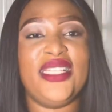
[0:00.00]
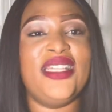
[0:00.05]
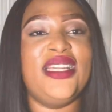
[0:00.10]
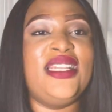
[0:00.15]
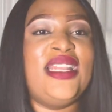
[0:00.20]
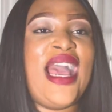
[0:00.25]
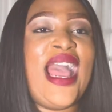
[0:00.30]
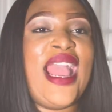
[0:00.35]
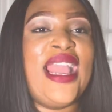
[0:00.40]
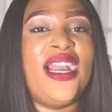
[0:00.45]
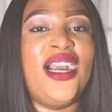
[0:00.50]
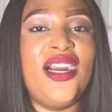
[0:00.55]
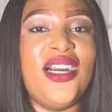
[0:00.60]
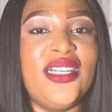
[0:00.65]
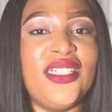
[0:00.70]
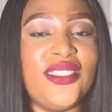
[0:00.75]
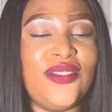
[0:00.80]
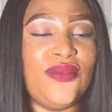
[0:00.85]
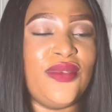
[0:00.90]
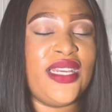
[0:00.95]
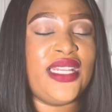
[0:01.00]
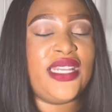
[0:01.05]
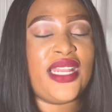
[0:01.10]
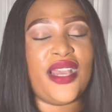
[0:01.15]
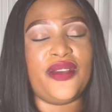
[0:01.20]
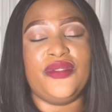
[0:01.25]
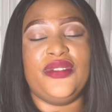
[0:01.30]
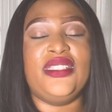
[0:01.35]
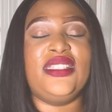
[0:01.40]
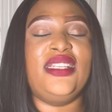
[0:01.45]
that I hugged when I
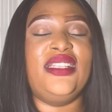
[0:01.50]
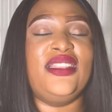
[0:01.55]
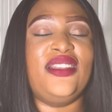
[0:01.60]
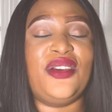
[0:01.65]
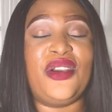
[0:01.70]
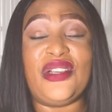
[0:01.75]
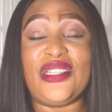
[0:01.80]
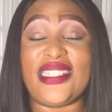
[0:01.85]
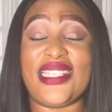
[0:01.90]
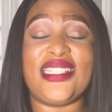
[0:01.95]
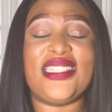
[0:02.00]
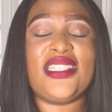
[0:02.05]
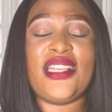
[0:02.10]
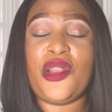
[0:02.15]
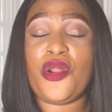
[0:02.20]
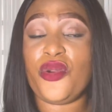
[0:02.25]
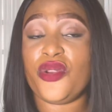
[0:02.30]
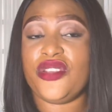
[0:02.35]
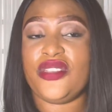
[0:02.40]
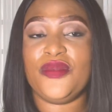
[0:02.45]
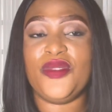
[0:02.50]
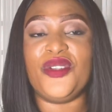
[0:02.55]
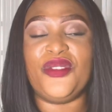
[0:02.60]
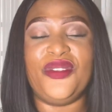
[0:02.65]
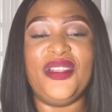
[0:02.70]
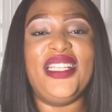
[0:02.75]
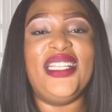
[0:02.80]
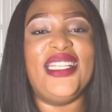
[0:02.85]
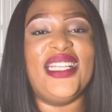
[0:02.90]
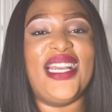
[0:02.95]
was in the concert said, oh, you smell
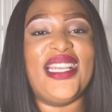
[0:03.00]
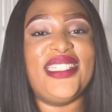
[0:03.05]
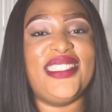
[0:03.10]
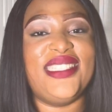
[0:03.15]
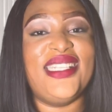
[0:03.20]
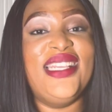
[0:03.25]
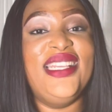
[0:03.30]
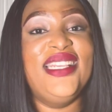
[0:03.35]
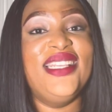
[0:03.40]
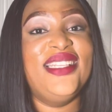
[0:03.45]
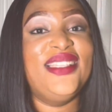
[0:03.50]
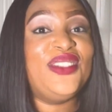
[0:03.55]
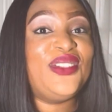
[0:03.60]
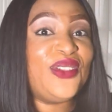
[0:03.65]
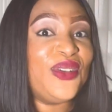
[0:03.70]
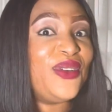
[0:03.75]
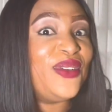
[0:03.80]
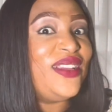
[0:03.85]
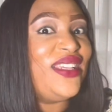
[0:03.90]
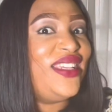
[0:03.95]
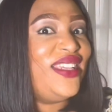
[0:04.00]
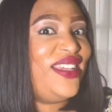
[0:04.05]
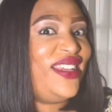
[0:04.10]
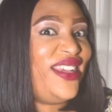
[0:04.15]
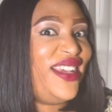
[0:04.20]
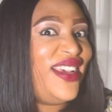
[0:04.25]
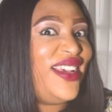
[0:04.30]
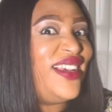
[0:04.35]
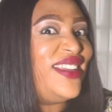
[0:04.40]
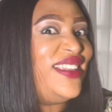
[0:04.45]
really nice. So
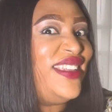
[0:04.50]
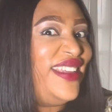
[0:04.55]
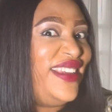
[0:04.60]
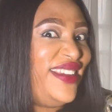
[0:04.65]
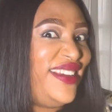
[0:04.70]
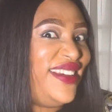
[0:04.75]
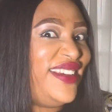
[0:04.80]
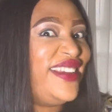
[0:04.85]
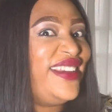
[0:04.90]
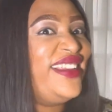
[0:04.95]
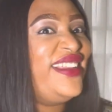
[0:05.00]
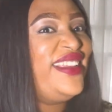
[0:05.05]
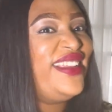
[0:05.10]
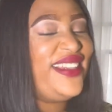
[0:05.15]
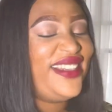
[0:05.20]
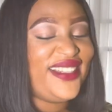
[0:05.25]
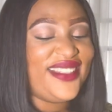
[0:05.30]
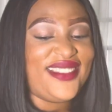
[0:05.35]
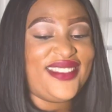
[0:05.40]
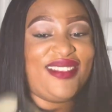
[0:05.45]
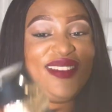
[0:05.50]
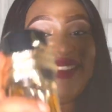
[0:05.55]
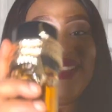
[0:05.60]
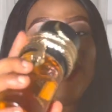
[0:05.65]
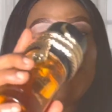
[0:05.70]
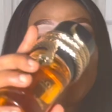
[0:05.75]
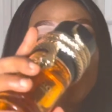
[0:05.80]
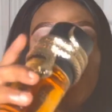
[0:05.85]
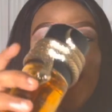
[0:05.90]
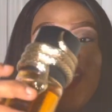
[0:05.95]
yeah, so
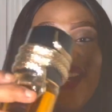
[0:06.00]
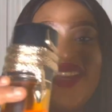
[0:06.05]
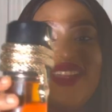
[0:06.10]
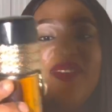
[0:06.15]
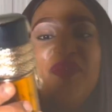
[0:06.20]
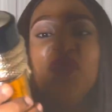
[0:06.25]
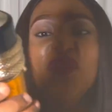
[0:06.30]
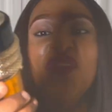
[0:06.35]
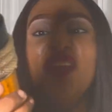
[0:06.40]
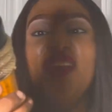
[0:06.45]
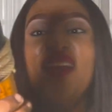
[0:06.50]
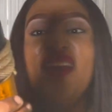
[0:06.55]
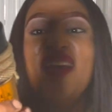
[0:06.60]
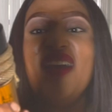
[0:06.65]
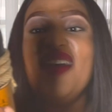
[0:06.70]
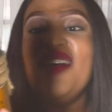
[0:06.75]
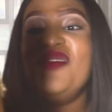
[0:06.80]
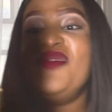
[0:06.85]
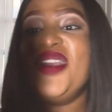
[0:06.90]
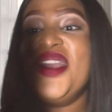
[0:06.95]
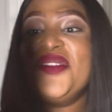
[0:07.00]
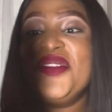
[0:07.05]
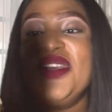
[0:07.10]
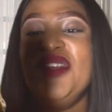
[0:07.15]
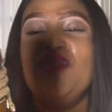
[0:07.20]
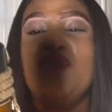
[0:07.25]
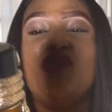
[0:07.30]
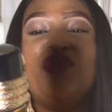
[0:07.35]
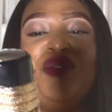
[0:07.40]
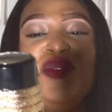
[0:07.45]
that's what we are
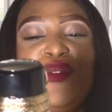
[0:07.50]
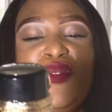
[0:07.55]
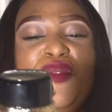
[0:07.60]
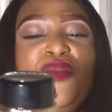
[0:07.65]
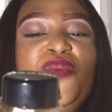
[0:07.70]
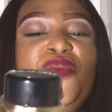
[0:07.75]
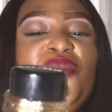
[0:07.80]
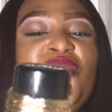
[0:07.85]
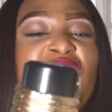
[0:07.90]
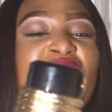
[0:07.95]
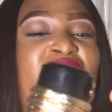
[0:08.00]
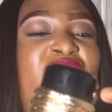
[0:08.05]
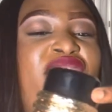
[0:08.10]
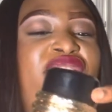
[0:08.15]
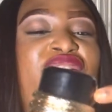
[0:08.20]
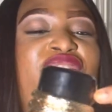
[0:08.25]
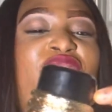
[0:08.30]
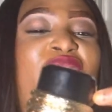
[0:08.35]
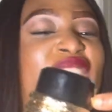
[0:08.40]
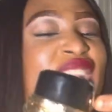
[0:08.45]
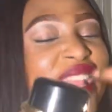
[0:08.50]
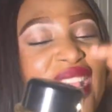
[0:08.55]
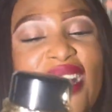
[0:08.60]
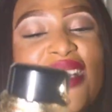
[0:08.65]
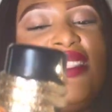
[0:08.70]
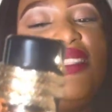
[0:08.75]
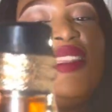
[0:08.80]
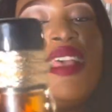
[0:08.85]
going to forget,